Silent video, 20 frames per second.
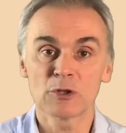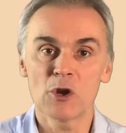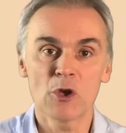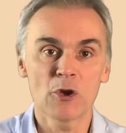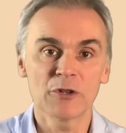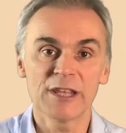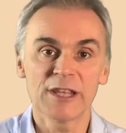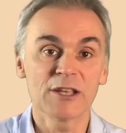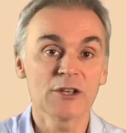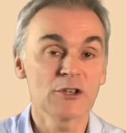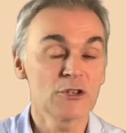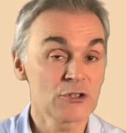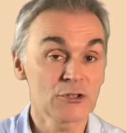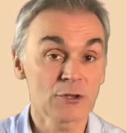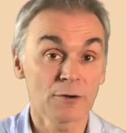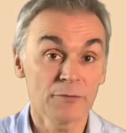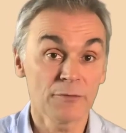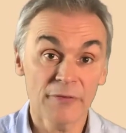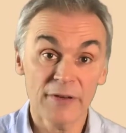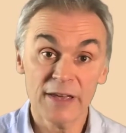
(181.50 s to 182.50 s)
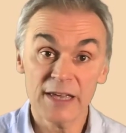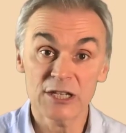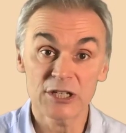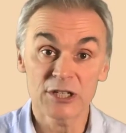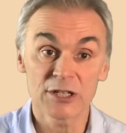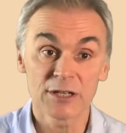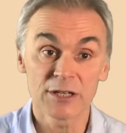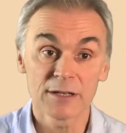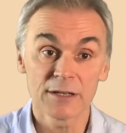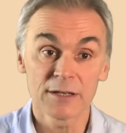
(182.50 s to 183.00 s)
learning
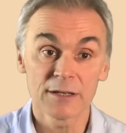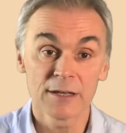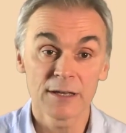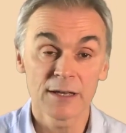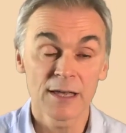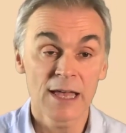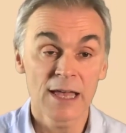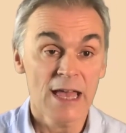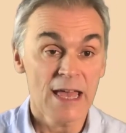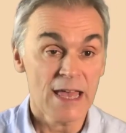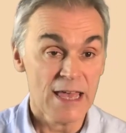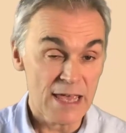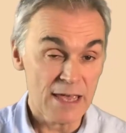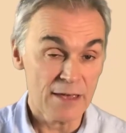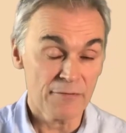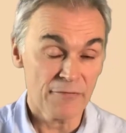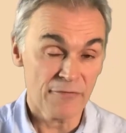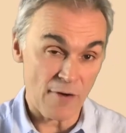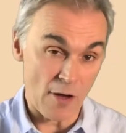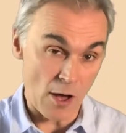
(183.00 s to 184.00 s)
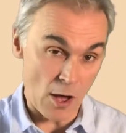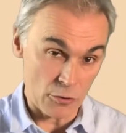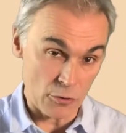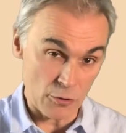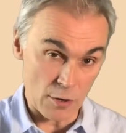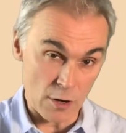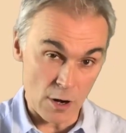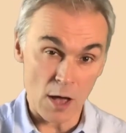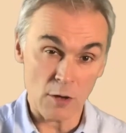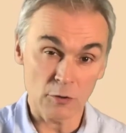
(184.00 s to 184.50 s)
solfège. If on the
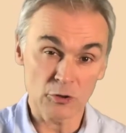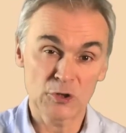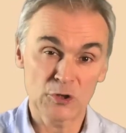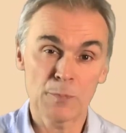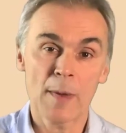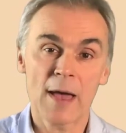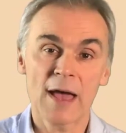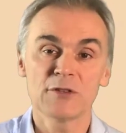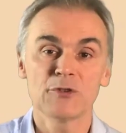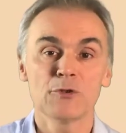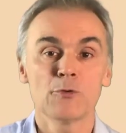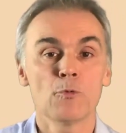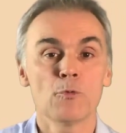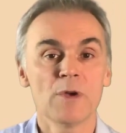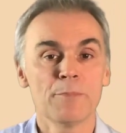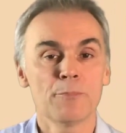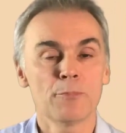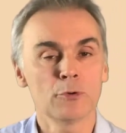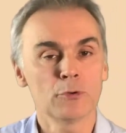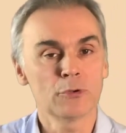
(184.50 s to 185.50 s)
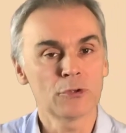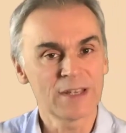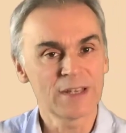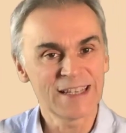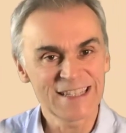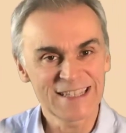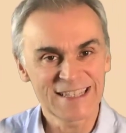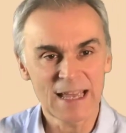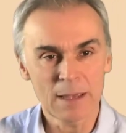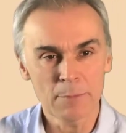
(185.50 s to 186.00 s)
launchpad we put
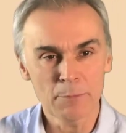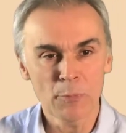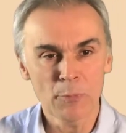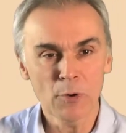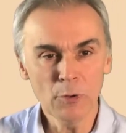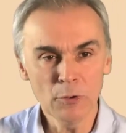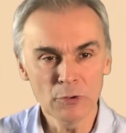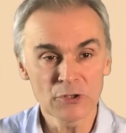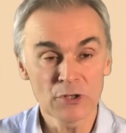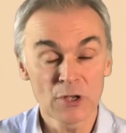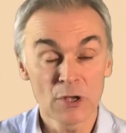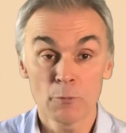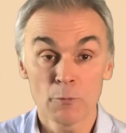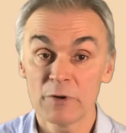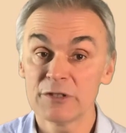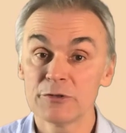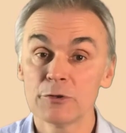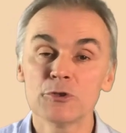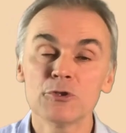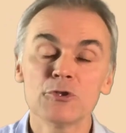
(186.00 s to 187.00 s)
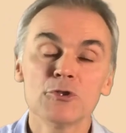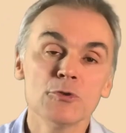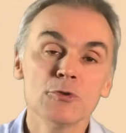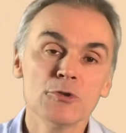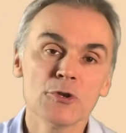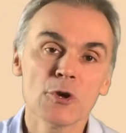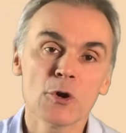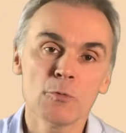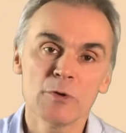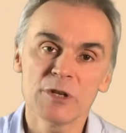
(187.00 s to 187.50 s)
samples, with the
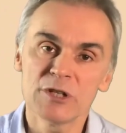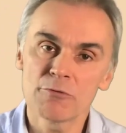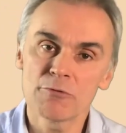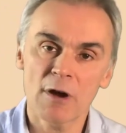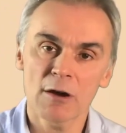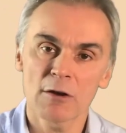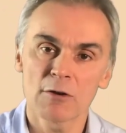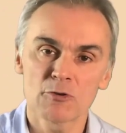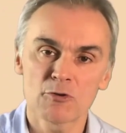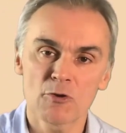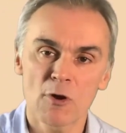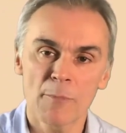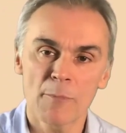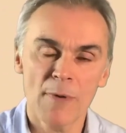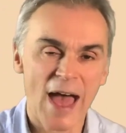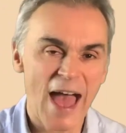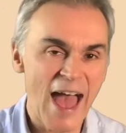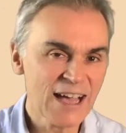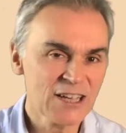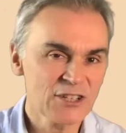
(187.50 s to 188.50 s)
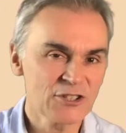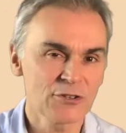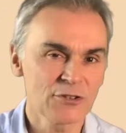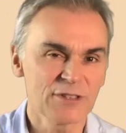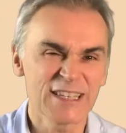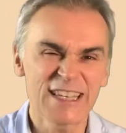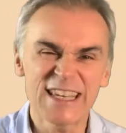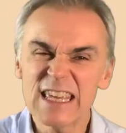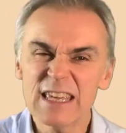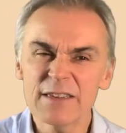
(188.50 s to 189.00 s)
studio we drag and drop
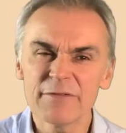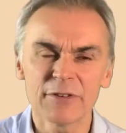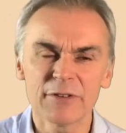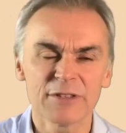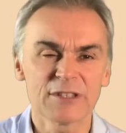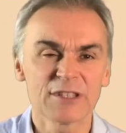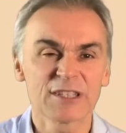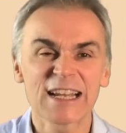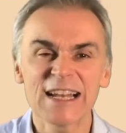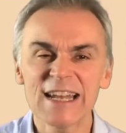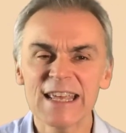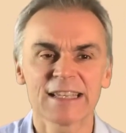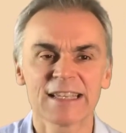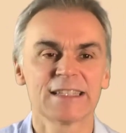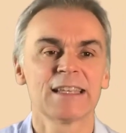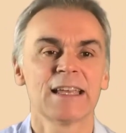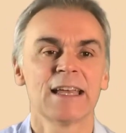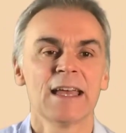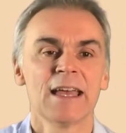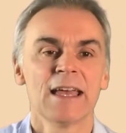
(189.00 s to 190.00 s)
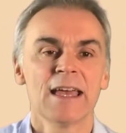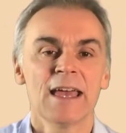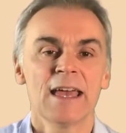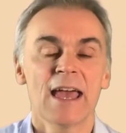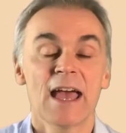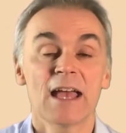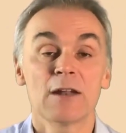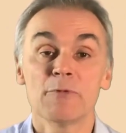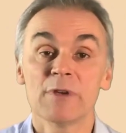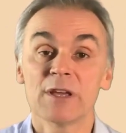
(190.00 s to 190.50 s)
action, events, clicks,
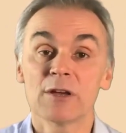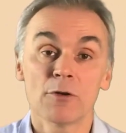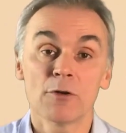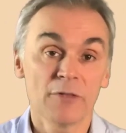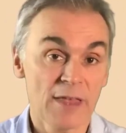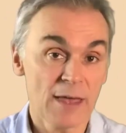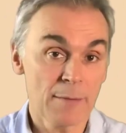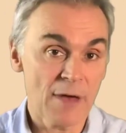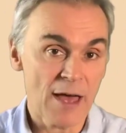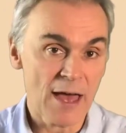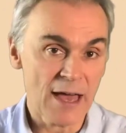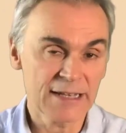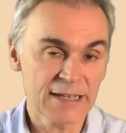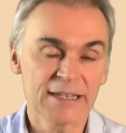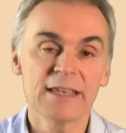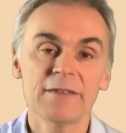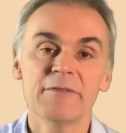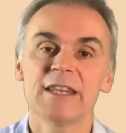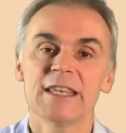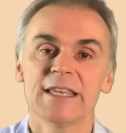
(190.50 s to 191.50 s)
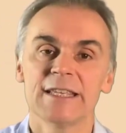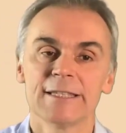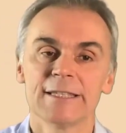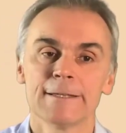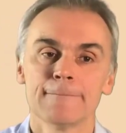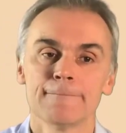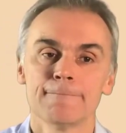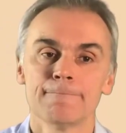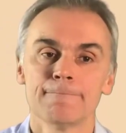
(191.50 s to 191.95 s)
and we call them activities.